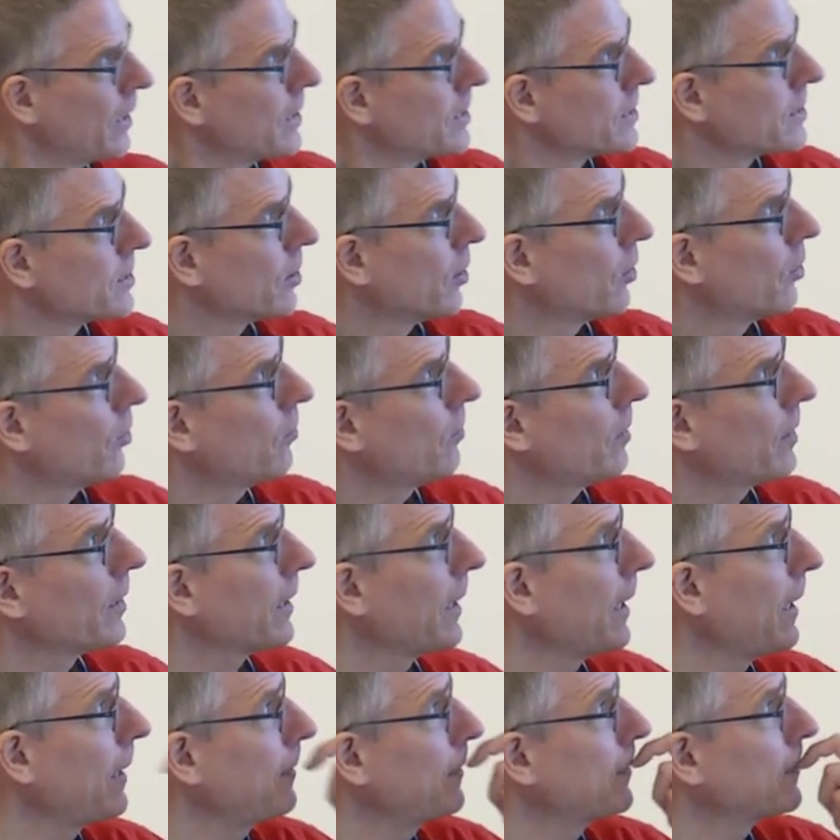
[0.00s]
So
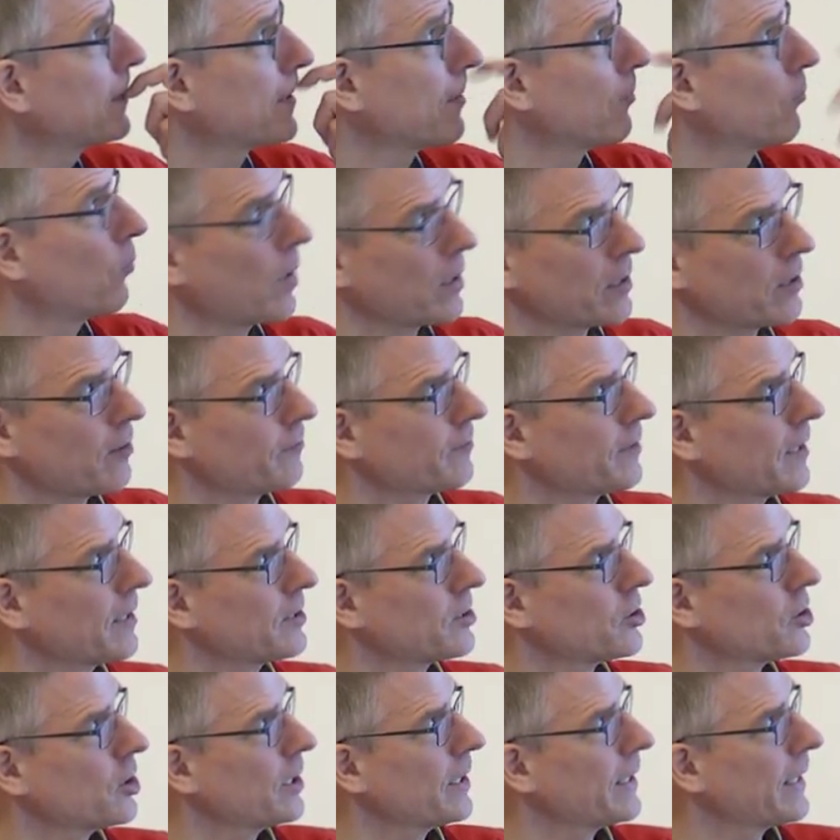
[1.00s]
again, it's the one of
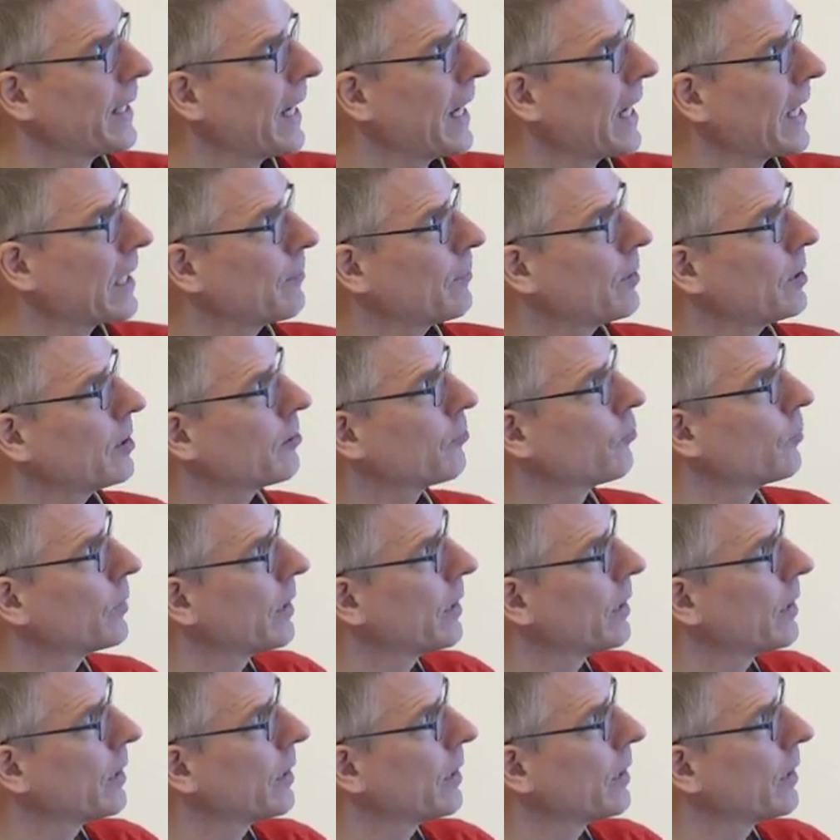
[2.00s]
transgenic animals.